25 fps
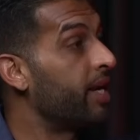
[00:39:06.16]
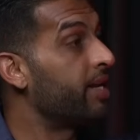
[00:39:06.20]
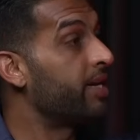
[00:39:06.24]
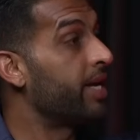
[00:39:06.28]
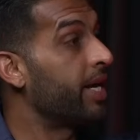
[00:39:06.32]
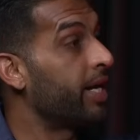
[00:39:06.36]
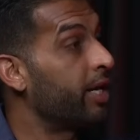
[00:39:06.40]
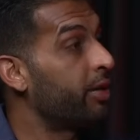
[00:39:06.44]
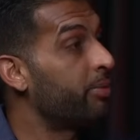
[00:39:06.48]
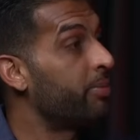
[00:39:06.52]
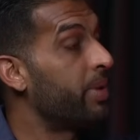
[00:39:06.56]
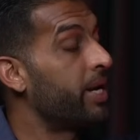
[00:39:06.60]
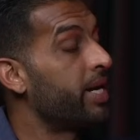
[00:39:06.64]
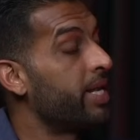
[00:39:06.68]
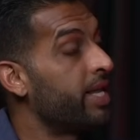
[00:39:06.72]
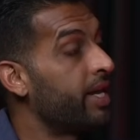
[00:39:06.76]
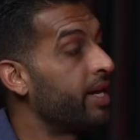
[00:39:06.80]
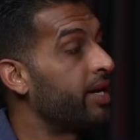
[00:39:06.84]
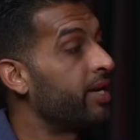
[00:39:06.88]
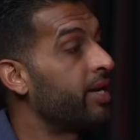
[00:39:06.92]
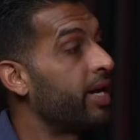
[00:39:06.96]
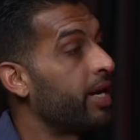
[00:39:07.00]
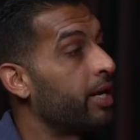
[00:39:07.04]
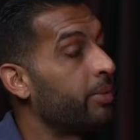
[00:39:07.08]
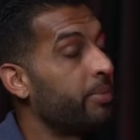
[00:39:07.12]
They're going to take your money.
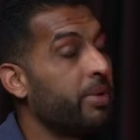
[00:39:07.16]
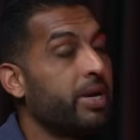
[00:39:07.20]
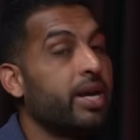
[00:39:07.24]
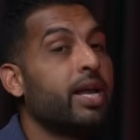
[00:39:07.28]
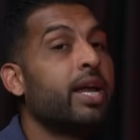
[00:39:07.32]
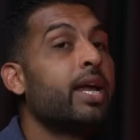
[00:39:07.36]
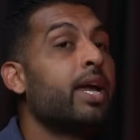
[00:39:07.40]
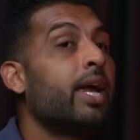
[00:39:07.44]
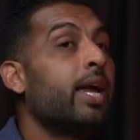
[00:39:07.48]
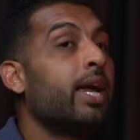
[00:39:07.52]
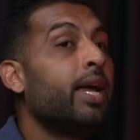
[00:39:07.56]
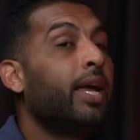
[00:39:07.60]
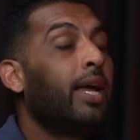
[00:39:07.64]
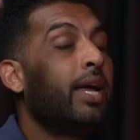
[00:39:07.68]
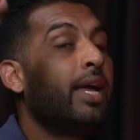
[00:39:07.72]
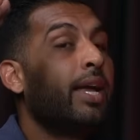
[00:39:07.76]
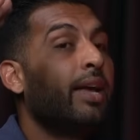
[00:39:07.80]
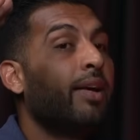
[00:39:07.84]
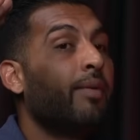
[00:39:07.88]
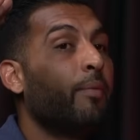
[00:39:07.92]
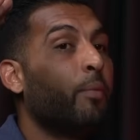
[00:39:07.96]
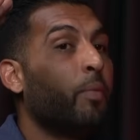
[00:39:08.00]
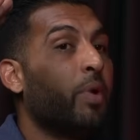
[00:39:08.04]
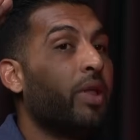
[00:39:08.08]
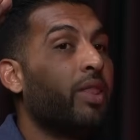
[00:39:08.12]
They're going to take your money.
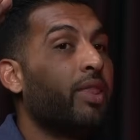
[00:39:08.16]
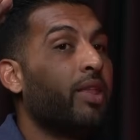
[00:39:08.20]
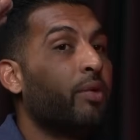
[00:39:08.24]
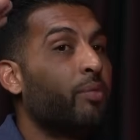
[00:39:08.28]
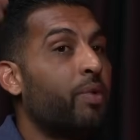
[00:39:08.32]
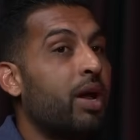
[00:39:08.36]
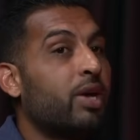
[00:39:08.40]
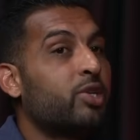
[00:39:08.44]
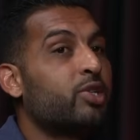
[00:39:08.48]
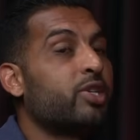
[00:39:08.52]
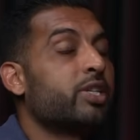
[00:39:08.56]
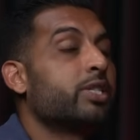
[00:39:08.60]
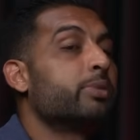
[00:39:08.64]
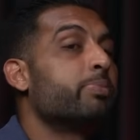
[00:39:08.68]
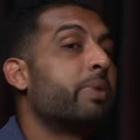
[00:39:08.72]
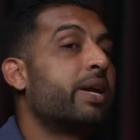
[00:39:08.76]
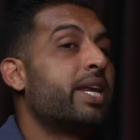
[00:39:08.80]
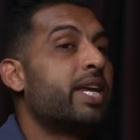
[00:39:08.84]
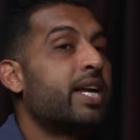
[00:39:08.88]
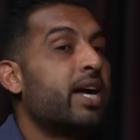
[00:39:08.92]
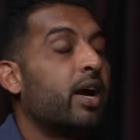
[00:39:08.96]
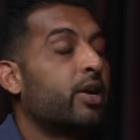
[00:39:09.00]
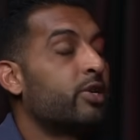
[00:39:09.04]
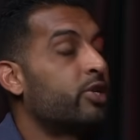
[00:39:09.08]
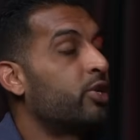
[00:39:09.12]
When the Russians'
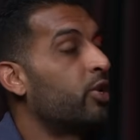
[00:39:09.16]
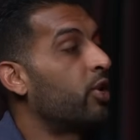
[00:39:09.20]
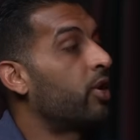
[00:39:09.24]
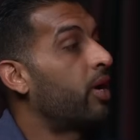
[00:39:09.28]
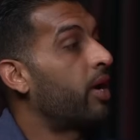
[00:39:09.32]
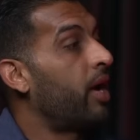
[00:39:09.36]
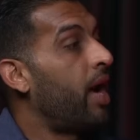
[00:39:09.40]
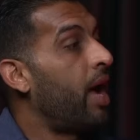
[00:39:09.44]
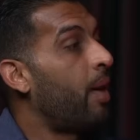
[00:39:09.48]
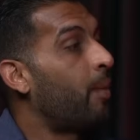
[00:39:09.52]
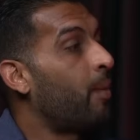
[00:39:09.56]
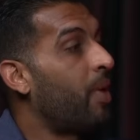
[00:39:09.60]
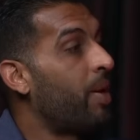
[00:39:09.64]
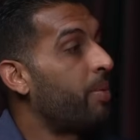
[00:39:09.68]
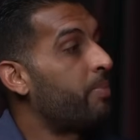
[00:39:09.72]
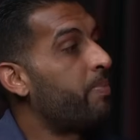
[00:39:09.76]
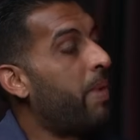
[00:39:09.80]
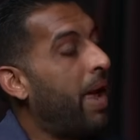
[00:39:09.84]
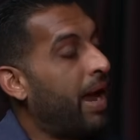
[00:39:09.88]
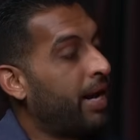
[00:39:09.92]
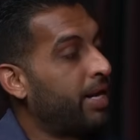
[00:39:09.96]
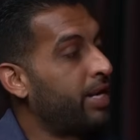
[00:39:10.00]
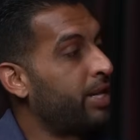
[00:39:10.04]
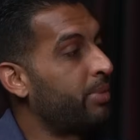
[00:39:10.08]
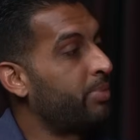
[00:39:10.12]
money got took, I
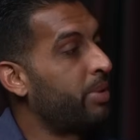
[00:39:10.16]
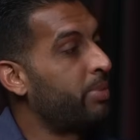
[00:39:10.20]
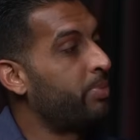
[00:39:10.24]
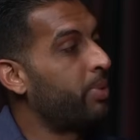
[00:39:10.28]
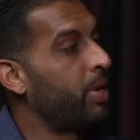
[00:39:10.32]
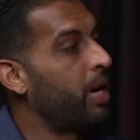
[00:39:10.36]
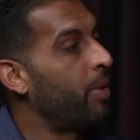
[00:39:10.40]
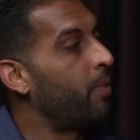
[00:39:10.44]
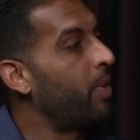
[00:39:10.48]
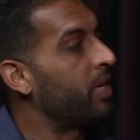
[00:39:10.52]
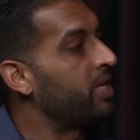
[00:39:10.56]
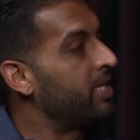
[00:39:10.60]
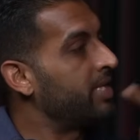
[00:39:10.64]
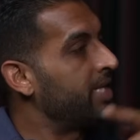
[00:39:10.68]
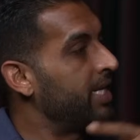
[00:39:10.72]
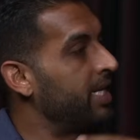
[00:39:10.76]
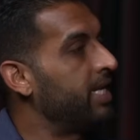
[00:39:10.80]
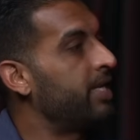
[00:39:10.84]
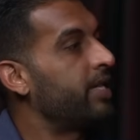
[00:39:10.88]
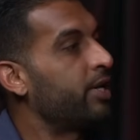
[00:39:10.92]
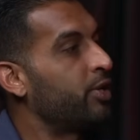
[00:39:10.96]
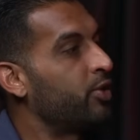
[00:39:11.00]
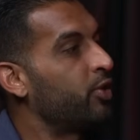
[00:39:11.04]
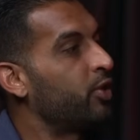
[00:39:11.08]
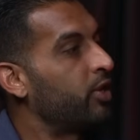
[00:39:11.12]
went back to the people and I went,
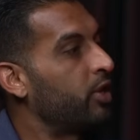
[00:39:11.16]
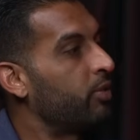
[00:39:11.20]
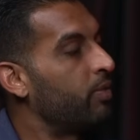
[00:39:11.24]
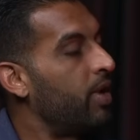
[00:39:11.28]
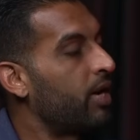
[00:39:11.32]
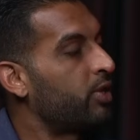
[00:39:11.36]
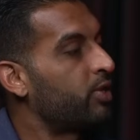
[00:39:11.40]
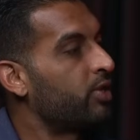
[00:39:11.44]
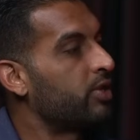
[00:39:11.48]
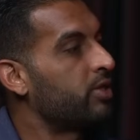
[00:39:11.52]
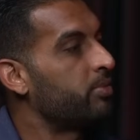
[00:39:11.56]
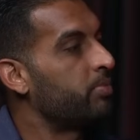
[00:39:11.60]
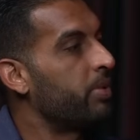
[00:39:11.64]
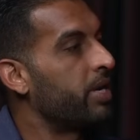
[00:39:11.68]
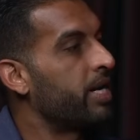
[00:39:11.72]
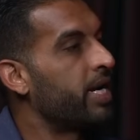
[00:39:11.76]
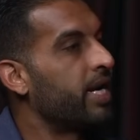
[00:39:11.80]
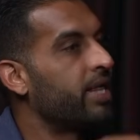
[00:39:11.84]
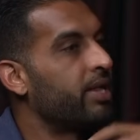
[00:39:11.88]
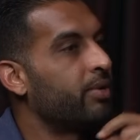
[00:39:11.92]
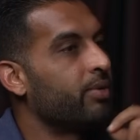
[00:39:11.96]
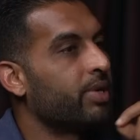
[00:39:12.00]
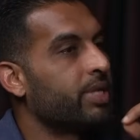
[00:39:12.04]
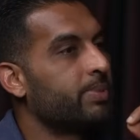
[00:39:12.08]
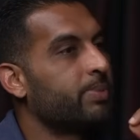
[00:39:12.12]
see, they took the Russians'
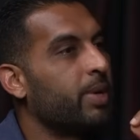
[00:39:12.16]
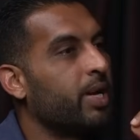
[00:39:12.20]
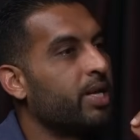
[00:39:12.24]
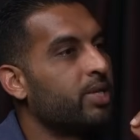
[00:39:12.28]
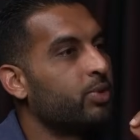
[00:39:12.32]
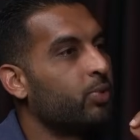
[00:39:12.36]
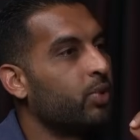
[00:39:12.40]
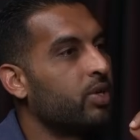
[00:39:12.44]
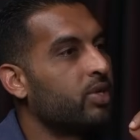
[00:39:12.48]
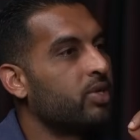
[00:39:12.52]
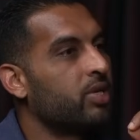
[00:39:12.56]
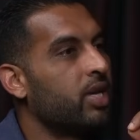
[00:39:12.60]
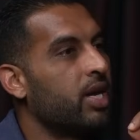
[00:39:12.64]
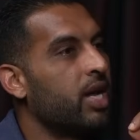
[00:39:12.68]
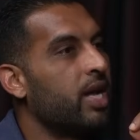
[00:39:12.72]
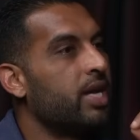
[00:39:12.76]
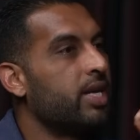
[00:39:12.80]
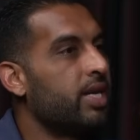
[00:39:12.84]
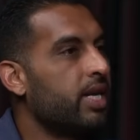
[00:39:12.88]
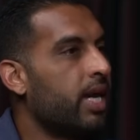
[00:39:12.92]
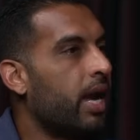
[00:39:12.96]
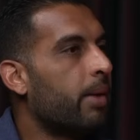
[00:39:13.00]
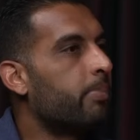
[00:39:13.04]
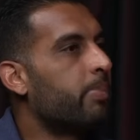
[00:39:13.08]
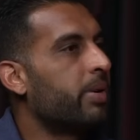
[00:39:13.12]
money. And the response was,
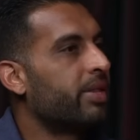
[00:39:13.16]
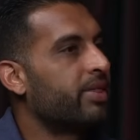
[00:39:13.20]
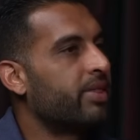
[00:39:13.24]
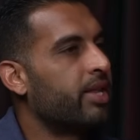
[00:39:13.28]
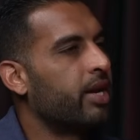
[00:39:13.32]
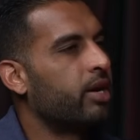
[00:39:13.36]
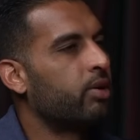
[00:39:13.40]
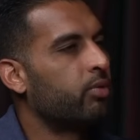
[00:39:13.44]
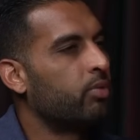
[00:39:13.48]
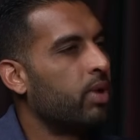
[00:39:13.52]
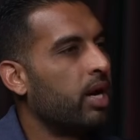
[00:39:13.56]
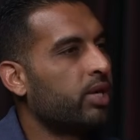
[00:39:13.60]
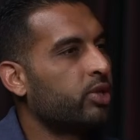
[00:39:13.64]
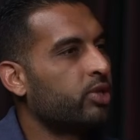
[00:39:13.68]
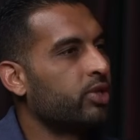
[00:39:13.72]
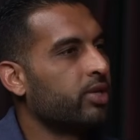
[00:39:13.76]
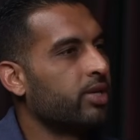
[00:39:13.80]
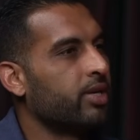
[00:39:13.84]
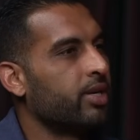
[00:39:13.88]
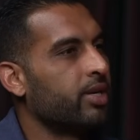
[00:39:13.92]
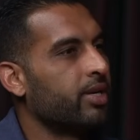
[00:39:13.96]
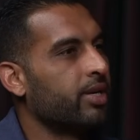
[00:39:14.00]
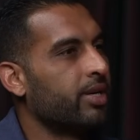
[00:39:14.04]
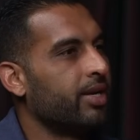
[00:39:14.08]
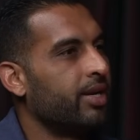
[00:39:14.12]
yeah, but they're
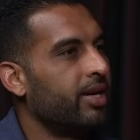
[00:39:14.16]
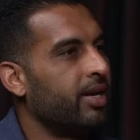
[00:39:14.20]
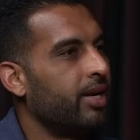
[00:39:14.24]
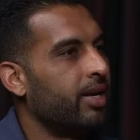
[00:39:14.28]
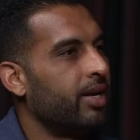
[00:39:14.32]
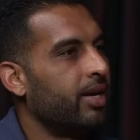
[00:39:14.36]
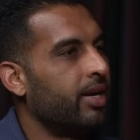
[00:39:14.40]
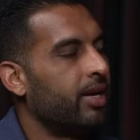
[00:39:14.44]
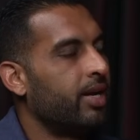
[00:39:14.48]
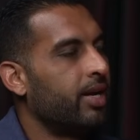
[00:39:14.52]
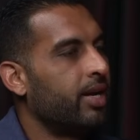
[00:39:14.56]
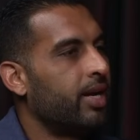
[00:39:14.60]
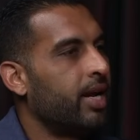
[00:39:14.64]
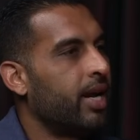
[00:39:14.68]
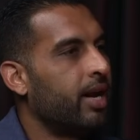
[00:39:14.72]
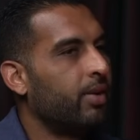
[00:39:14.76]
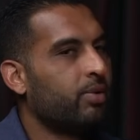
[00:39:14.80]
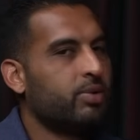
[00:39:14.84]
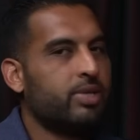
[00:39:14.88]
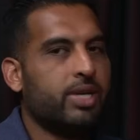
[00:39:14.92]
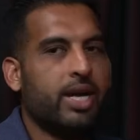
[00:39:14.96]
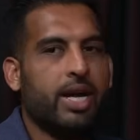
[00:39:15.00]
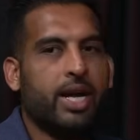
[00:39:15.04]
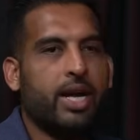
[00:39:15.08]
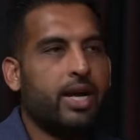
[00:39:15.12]
Russian. And
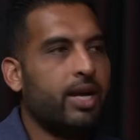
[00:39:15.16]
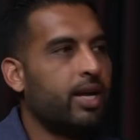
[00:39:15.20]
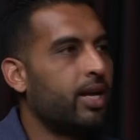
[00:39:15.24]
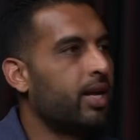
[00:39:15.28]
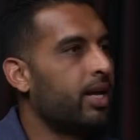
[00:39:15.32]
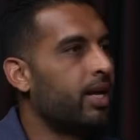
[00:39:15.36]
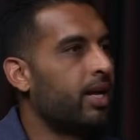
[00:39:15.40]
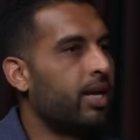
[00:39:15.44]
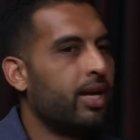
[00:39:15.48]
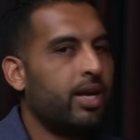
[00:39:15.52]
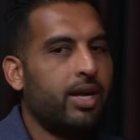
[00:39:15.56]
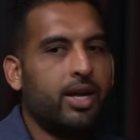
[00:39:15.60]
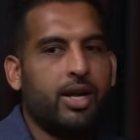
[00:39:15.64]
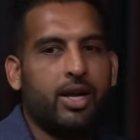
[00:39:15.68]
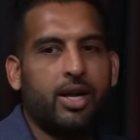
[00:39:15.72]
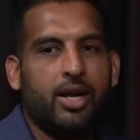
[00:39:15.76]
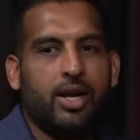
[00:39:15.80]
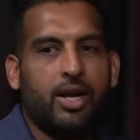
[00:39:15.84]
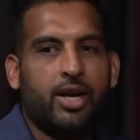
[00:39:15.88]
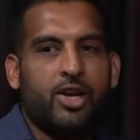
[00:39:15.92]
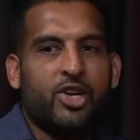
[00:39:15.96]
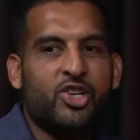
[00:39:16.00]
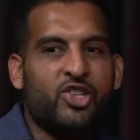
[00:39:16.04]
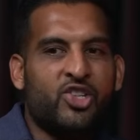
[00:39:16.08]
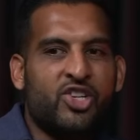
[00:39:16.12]
I was like,
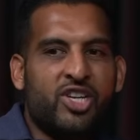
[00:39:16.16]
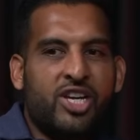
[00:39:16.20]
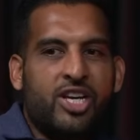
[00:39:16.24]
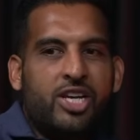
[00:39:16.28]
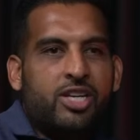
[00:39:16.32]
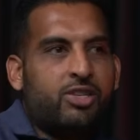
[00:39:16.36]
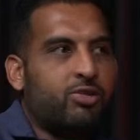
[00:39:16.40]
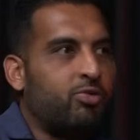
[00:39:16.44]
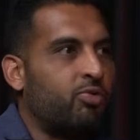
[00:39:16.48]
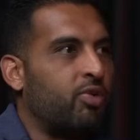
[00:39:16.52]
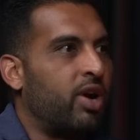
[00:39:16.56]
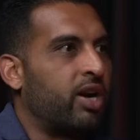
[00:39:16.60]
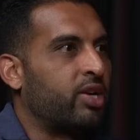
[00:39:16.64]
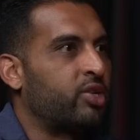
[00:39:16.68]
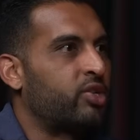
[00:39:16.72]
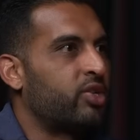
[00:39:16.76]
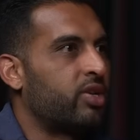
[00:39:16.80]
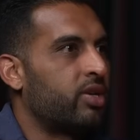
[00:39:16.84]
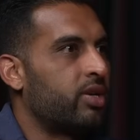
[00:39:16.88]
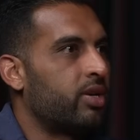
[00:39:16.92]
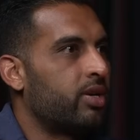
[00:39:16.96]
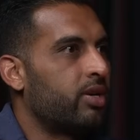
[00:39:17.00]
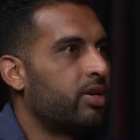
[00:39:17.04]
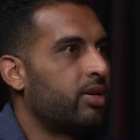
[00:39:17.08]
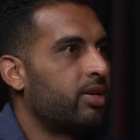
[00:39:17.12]
she's
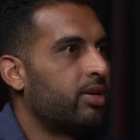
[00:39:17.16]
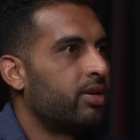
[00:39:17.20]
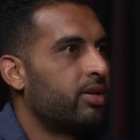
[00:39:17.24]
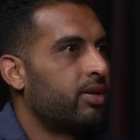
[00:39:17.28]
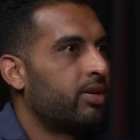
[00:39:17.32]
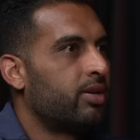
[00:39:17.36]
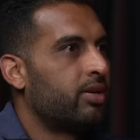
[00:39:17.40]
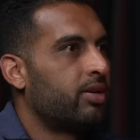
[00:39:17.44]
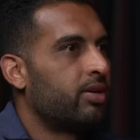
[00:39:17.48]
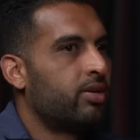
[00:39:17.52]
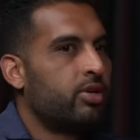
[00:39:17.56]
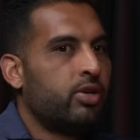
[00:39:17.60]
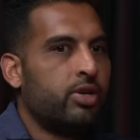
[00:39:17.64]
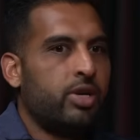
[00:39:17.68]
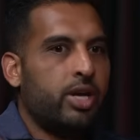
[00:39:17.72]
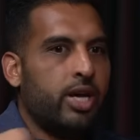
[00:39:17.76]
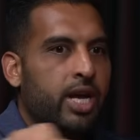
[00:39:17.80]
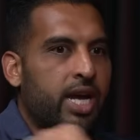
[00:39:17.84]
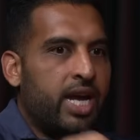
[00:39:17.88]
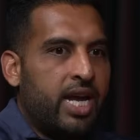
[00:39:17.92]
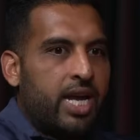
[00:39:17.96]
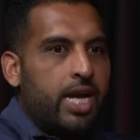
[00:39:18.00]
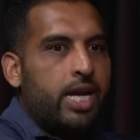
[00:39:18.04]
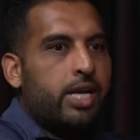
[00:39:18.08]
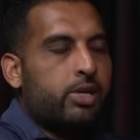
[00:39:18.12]
Russian.
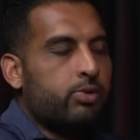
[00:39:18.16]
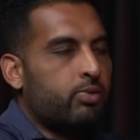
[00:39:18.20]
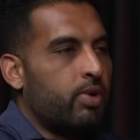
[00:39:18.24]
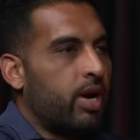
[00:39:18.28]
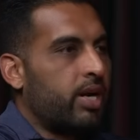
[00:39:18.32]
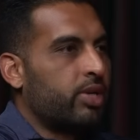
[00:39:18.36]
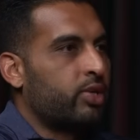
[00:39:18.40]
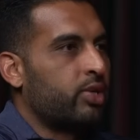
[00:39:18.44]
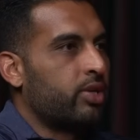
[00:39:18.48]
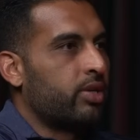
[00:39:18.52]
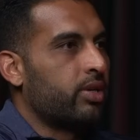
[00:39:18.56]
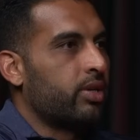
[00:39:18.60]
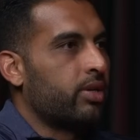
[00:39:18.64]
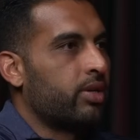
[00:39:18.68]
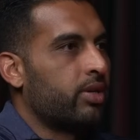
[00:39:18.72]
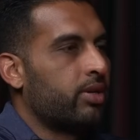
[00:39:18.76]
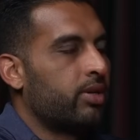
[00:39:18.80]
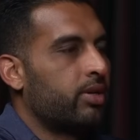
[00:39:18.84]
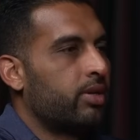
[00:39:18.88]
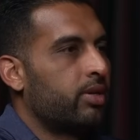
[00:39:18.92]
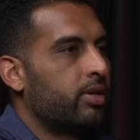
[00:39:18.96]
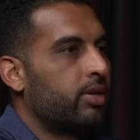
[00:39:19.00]
He's Russian.